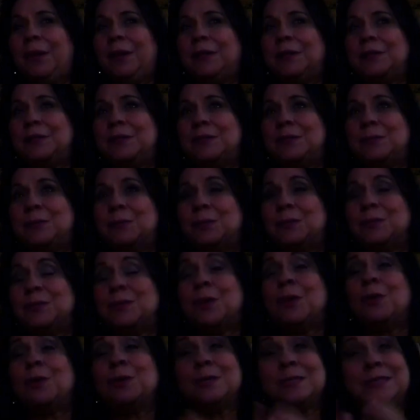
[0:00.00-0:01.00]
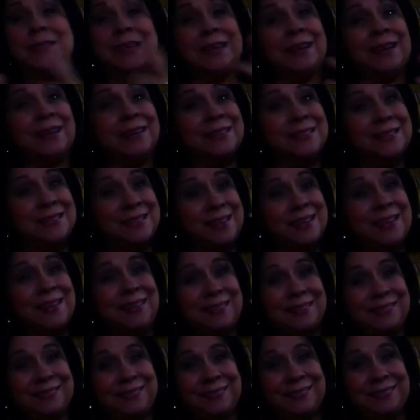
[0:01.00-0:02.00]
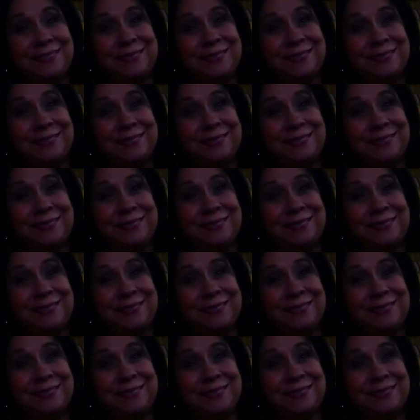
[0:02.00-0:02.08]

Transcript: This was Jose Garcia,